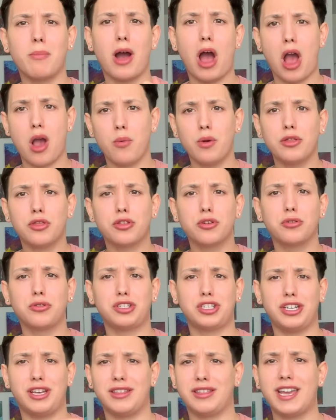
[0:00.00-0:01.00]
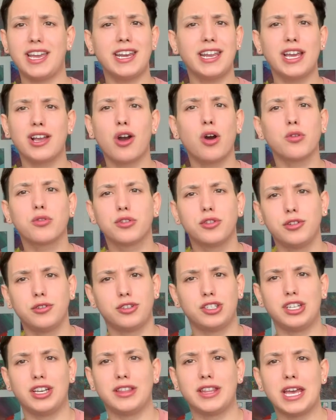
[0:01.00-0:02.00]
I went through shit. They didn't go through
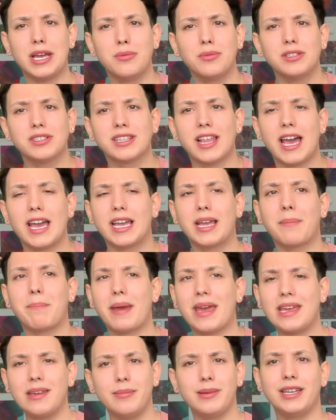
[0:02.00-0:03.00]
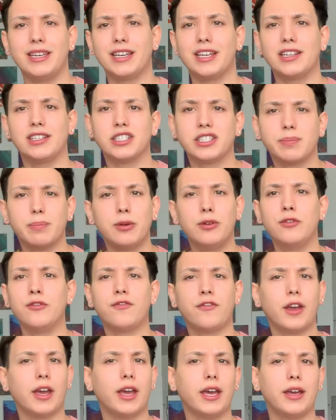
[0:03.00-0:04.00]
shit. They was like babied and
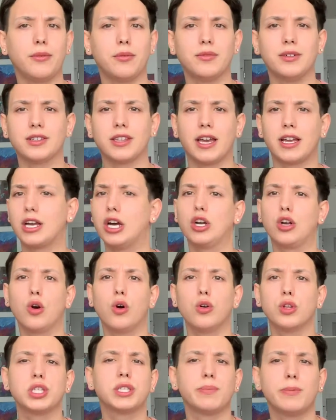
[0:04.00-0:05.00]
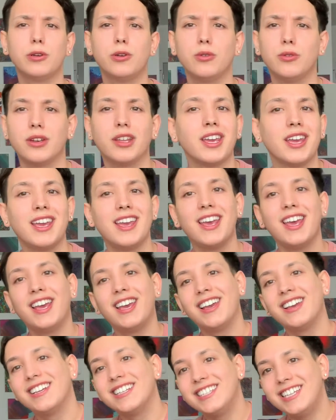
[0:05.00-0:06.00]
spoon-fed with like a gold spoon.
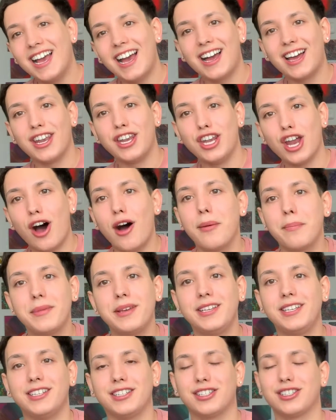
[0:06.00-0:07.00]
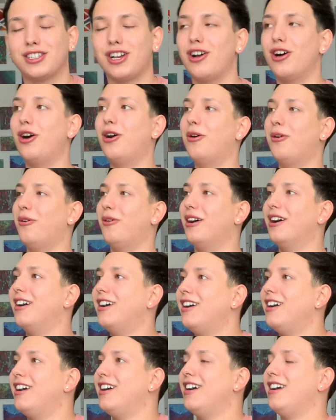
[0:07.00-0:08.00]
Yeah, not me.
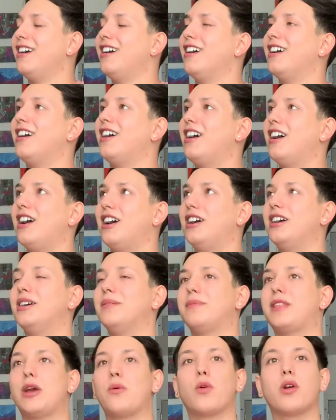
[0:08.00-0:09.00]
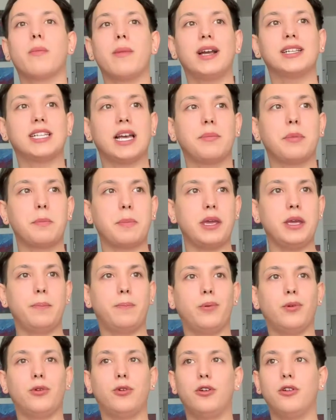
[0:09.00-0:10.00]
So, they weren't my type of
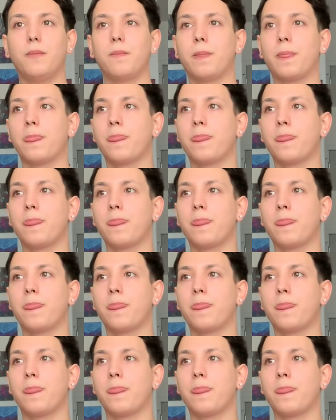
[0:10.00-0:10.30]
people.